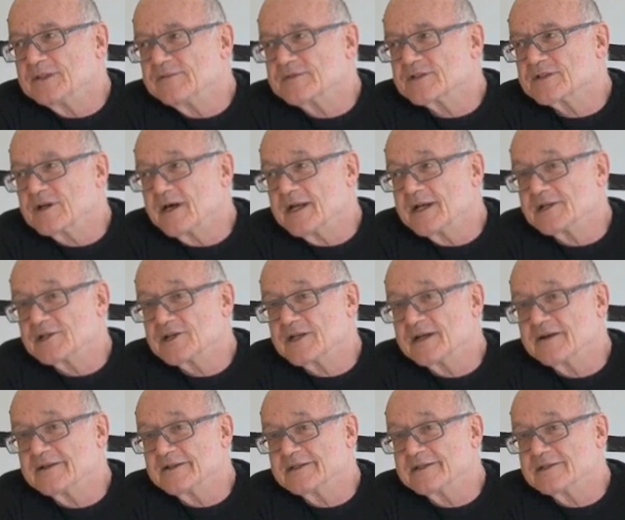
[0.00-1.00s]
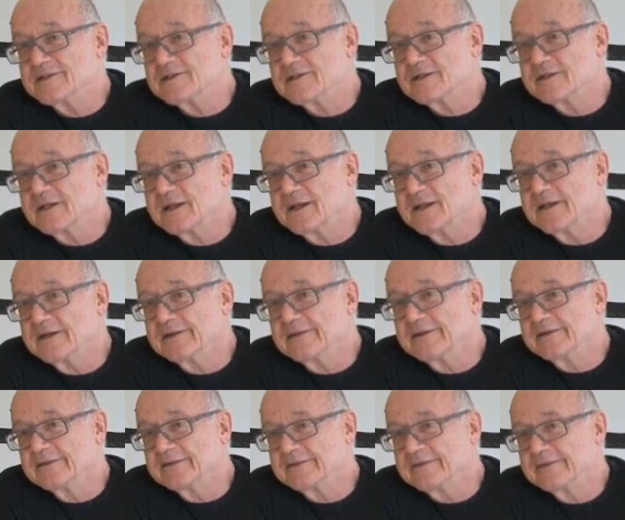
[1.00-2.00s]
of Scottish heritage in
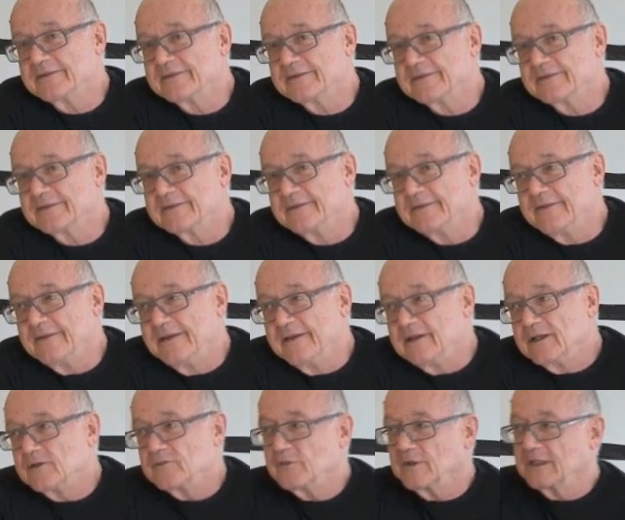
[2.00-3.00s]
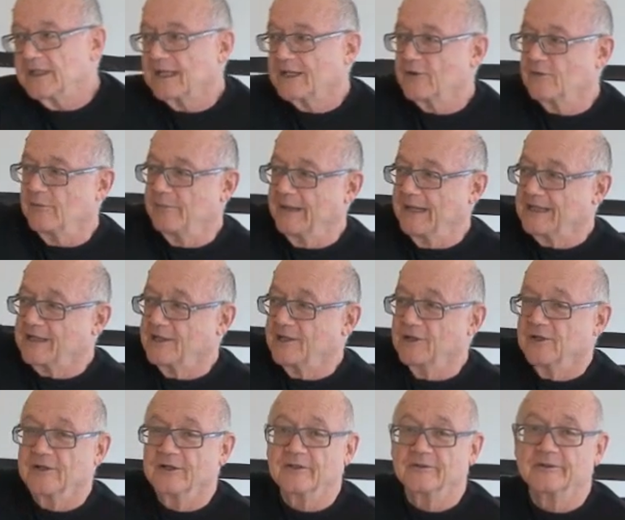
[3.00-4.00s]
Canada? If we let Quebec
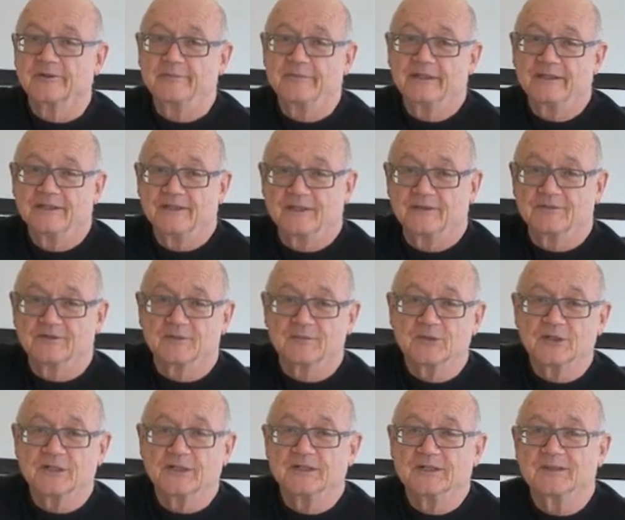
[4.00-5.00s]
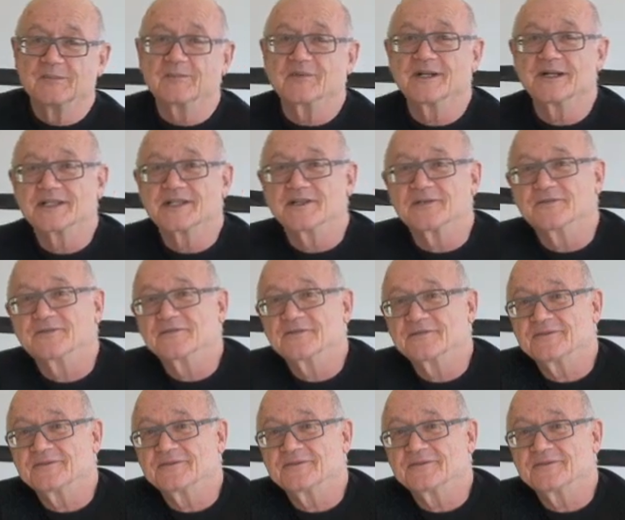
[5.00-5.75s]
go, it would be even more impressive,